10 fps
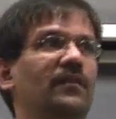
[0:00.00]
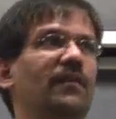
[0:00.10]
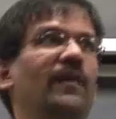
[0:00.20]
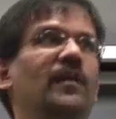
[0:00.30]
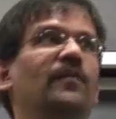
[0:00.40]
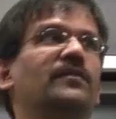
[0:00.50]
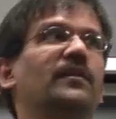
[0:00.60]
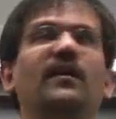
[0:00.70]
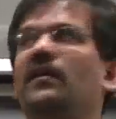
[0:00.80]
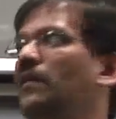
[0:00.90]
the value of
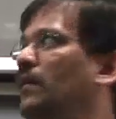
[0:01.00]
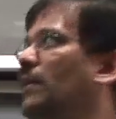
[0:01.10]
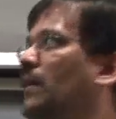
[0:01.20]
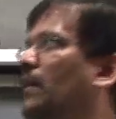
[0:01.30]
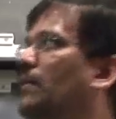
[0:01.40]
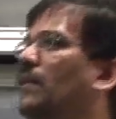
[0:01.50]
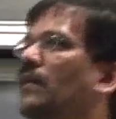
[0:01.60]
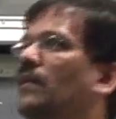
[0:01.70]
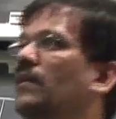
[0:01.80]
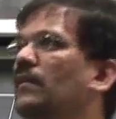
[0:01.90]
start. In
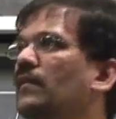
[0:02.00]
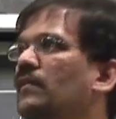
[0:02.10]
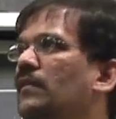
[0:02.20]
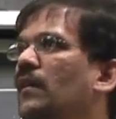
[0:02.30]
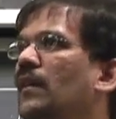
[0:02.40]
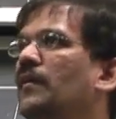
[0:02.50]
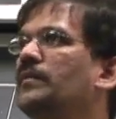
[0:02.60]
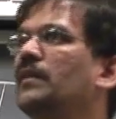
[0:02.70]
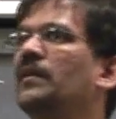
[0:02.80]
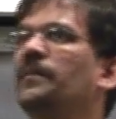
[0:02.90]
the third
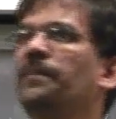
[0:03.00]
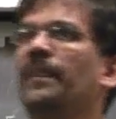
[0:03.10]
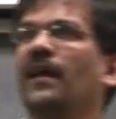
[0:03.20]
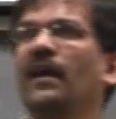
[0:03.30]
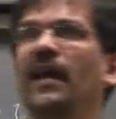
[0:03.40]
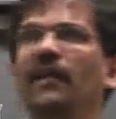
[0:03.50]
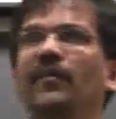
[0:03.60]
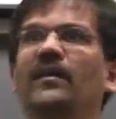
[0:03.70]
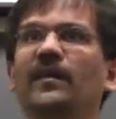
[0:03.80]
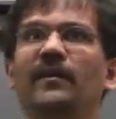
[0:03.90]
option,
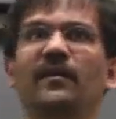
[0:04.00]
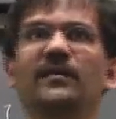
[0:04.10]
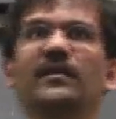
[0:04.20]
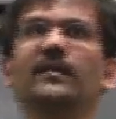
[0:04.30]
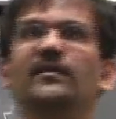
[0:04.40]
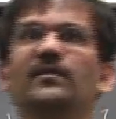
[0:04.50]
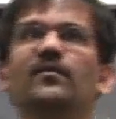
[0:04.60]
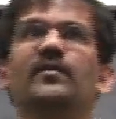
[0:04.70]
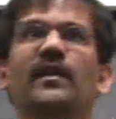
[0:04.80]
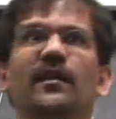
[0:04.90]
every time it decides
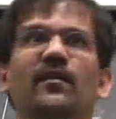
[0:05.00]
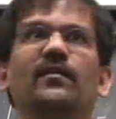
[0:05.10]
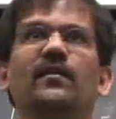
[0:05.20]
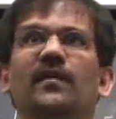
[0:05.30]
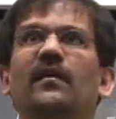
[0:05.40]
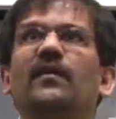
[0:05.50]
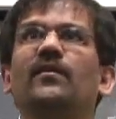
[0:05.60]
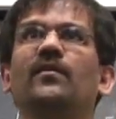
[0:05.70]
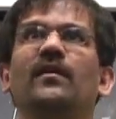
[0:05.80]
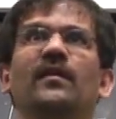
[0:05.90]
to schedule to run
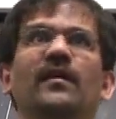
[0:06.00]
you,